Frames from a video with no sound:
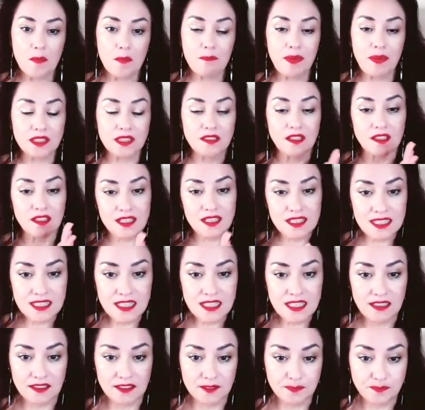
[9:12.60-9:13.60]
But
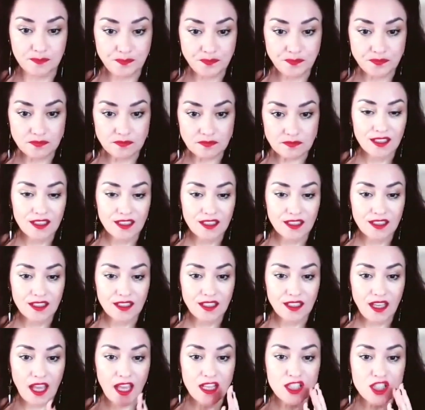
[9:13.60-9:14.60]
listen,
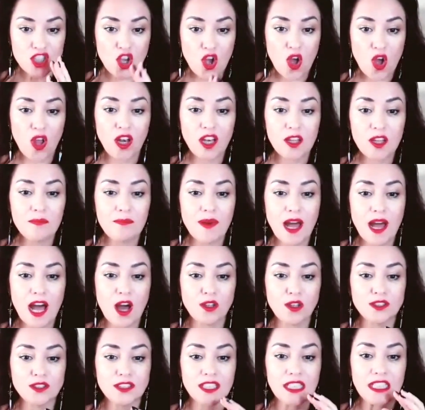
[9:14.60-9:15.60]
it's all
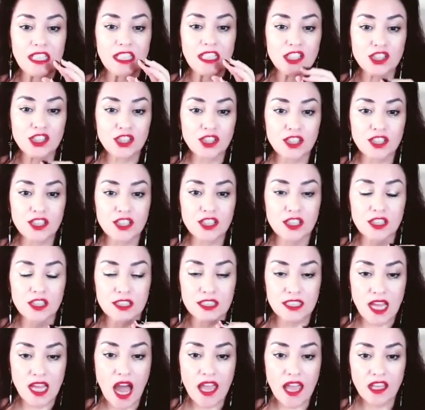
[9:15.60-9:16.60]
about the internal
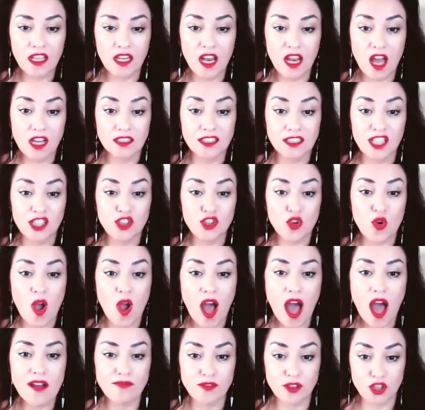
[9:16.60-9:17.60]
dialogue that you
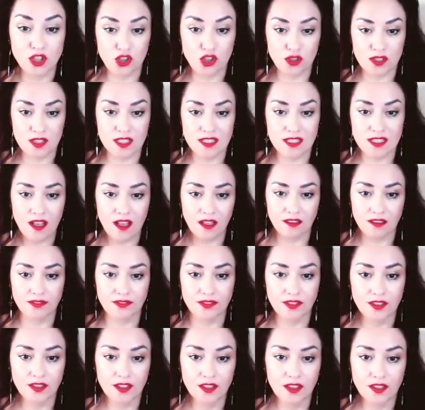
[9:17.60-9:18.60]
have with
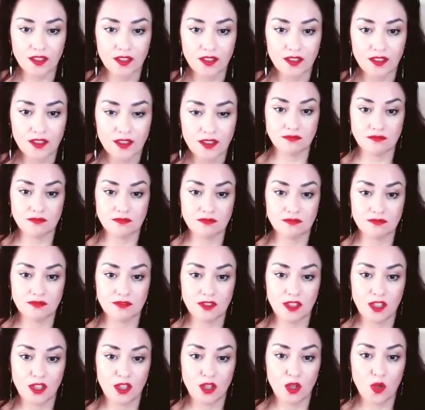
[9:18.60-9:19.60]
yourself.
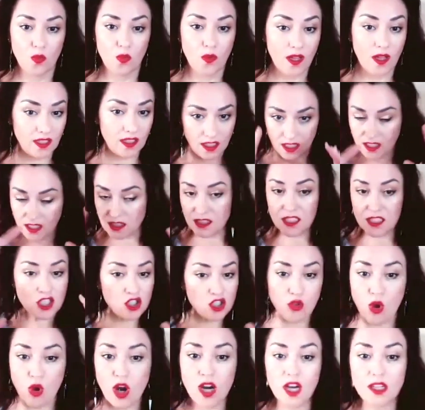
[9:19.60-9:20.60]
When in the
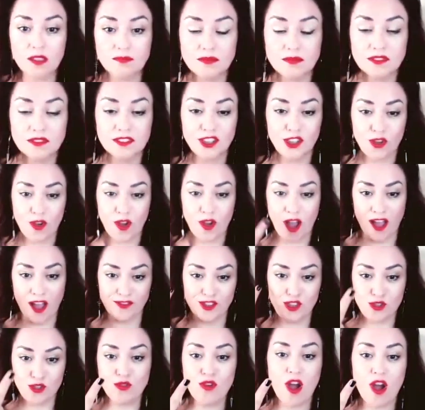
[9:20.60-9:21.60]
storm, you
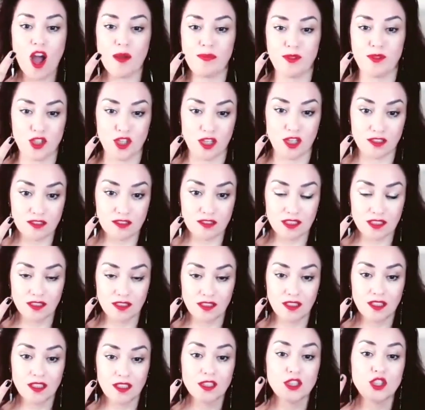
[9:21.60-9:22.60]
have two options,
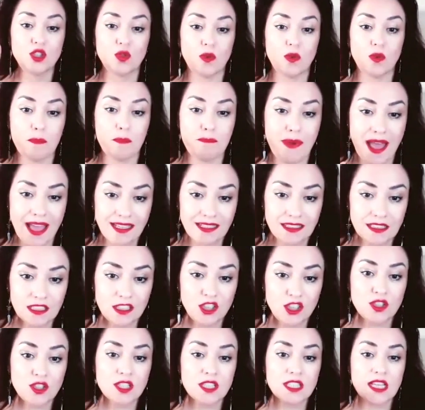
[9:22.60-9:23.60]
to
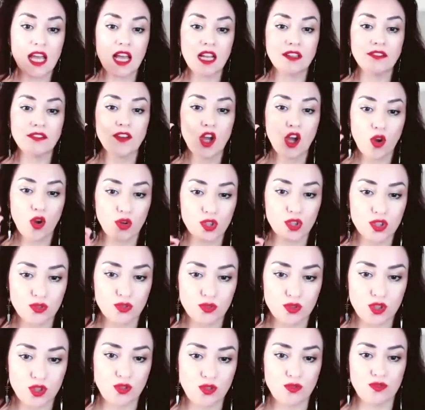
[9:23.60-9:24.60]
abandon yourself or
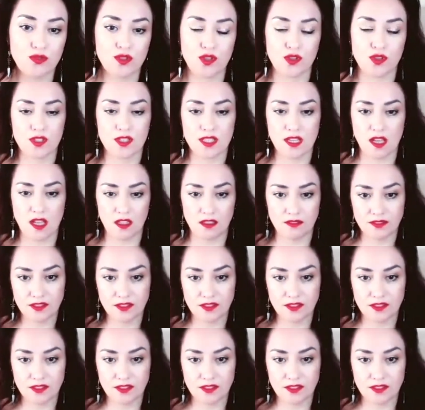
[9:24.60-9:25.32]
to choose yourself.